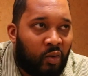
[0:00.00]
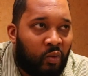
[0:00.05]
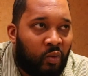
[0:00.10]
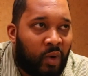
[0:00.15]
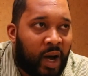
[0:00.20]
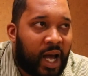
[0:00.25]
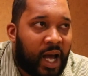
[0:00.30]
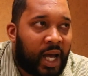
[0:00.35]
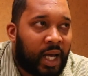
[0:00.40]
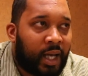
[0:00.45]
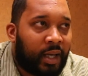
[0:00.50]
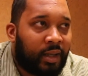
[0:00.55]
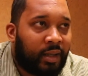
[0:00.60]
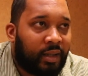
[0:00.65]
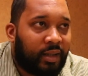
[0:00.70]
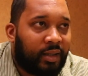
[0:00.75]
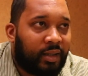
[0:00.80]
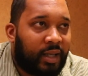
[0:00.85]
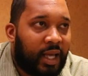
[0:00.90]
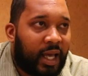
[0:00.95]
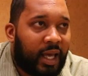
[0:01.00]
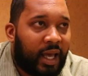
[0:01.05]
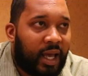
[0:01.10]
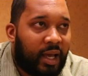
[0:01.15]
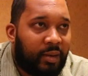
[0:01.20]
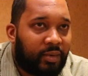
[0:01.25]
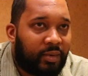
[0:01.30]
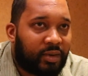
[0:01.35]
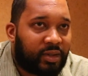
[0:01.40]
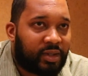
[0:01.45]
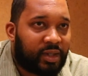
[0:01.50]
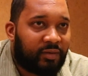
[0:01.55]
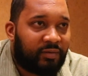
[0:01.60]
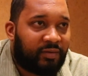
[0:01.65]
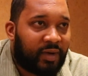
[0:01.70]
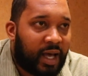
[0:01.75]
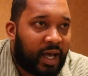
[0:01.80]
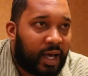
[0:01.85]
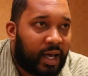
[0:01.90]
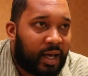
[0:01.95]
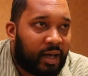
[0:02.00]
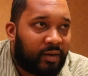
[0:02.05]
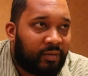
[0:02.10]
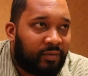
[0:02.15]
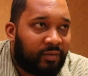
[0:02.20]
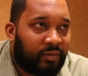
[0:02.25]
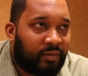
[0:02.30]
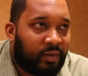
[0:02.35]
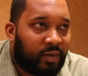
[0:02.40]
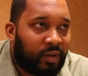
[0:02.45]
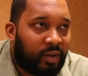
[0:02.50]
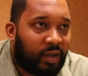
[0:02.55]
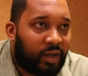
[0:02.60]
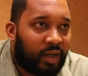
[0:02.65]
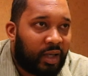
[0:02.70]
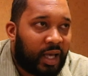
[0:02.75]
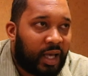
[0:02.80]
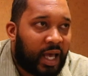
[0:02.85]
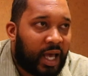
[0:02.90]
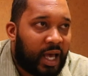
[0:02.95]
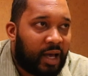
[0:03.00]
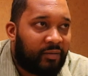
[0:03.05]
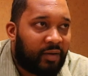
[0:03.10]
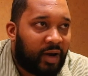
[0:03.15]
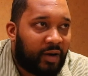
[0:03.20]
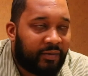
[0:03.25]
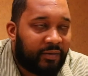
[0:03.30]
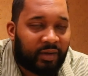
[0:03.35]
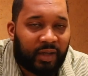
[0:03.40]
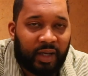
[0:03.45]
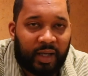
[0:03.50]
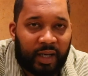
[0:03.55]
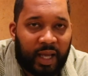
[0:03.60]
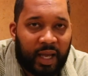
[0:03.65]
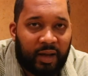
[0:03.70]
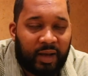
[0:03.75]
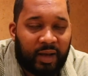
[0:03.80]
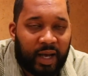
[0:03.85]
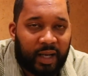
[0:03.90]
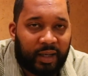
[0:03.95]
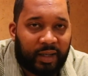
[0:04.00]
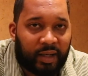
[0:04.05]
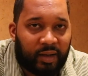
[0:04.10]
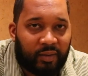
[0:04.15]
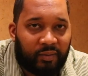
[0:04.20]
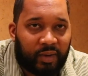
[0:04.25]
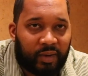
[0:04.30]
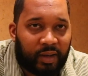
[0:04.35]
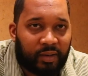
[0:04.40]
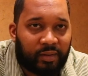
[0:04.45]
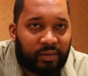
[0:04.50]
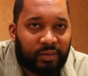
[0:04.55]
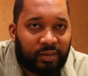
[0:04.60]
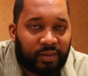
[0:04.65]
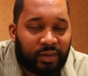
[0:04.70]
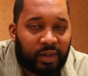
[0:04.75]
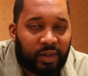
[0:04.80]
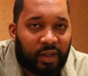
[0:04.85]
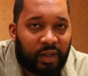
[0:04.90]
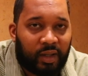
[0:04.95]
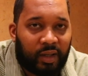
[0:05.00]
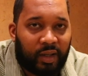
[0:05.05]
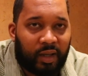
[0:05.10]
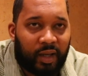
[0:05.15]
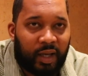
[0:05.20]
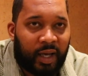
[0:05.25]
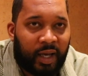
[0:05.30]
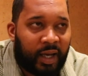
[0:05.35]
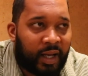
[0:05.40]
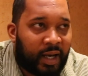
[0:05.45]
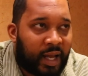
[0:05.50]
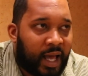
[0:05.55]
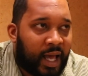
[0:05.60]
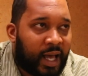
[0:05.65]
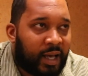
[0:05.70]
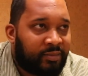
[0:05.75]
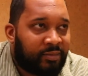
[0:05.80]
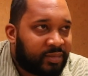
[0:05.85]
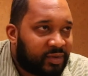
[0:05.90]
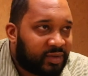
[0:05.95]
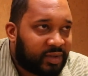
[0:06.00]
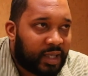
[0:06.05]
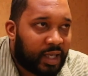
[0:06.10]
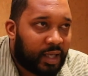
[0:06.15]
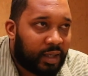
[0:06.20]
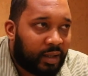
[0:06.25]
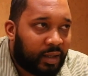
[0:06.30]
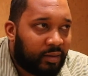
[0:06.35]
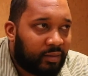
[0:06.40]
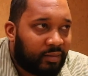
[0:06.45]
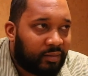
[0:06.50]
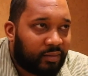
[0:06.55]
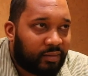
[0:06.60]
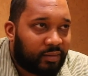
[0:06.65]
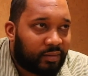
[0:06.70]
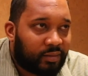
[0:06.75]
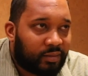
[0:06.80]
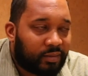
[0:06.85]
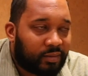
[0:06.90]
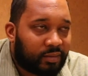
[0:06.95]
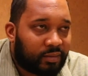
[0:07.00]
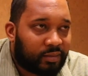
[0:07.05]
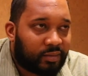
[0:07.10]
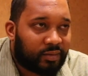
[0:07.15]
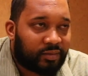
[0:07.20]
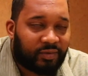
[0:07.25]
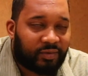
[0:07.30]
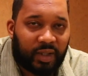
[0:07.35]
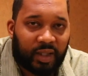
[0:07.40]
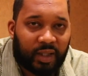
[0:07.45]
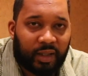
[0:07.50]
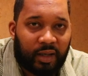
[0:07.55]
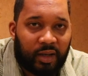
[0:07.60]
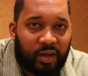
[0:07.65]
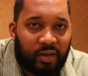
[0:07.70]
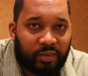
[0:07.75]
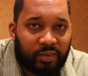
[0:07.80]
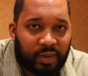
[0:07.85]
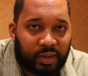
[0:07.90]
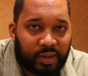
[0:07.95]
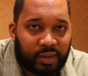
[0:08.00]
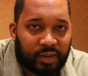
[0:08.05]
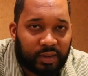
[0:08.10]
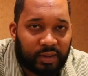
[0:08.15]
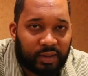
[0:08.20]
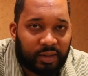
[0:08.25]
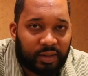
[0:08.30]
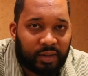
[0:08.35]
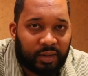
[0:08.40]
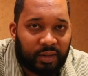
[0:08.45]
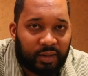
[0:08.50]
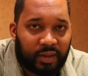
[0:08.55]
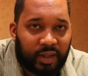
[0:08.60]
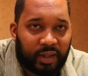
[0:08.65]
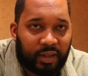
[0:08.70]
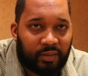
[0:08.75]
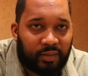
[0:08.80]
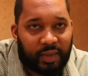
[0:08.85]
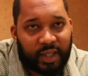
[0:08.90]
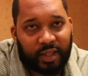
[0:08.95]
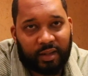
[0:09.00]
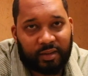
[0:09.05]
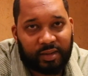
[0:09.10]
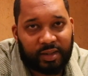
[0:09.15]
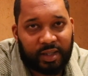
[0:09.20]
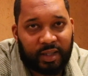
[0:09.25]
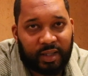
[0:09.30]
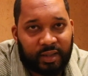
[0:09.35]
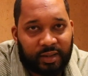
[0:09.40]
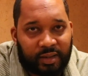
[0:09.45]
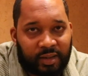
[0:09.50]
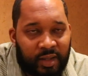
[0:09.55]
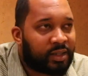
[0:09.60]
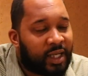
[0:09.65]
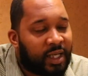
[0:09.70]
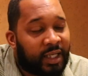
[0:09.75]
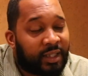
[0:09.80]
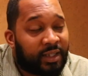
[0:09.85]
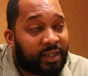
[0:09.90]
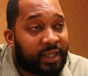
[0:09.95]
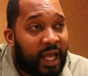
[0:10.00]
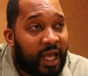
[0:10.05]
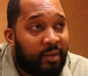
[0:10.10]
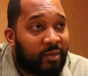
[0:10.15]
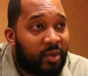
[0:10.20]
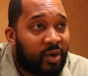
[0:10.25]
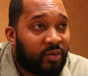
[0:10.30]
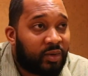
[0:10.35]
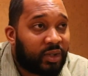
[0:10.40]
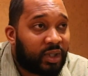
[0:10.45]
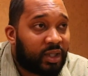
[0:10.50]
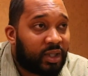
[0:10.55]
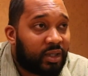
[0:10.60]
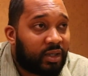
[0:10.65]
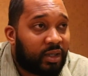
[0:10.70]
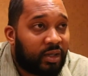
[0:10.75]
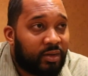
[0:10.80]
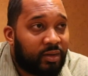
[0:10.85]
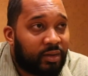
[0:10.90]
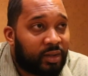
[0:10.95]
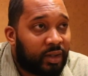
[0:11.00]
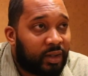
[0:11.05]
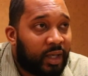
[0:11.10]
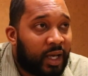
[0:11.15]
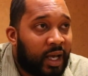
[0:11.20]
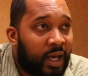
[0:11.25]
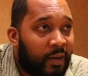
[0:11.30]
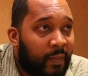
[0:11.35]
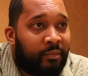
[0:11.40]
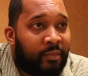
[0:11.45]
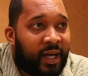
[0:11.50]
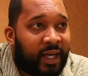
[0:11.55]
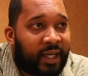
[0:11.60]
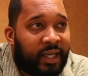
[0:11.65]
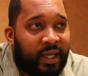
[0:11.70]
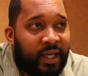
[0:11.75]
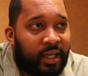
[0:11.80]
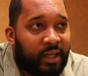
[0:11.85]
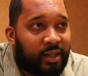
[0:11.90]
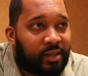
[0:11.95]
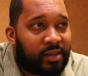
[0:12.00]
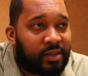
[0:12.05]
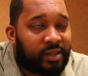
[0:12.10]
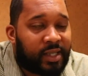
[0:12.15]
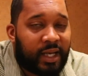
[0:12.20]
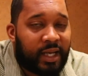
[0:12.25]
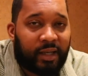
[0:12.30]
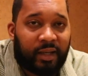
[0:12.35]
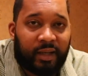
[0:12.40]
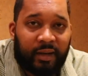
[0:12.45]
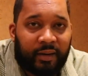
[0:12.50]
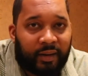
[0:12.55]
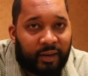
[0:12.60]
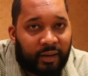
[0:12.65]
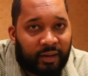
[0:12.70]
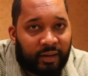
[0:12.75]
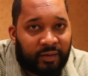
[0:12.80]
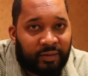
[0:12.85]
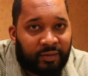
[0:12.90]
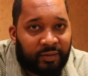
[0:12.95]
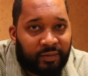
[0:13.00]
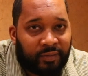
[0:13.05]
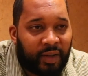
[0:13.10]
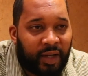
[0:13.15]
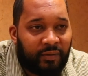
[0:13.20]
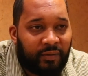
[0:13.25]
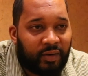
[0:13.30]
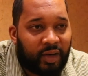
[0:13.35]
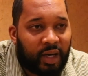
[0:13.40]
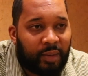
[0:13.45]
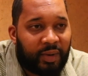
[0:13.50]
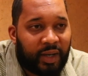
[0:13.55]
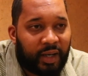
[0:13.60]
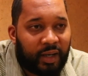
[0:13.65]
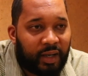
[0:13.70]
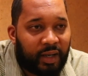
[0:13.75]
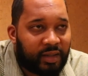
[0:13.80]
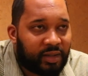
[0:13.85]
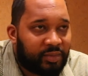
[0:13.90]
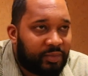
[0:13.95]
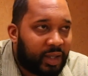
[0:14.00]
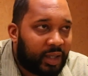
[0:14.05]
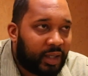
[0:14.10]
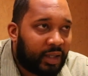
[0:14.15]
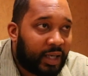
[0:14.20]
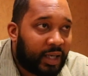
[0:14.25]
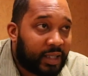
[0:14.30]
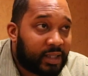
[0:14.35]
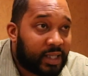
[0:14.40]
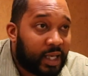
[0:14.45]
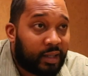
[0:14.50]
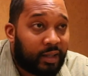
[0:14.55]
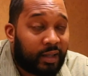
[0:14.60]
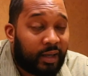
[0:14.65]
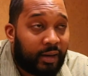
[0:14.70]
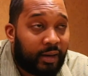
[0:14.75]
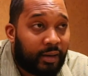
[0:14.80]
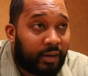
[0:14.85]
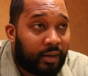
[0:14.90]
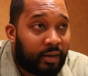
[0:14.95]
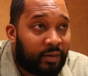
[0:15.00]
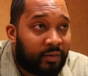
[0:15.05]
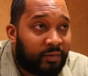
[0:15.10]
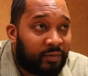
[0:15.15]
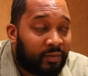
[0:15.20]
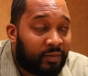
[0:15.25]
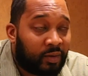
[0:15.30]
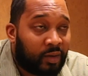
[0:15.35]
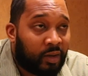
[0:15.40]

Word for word: why they able to survive and have everything they goddamn want and I'm steady fucking homeless. That don't make no sense. So I just came up with the conclusion that my kids is taken care of. Even though I'm paying all this money, they taken care of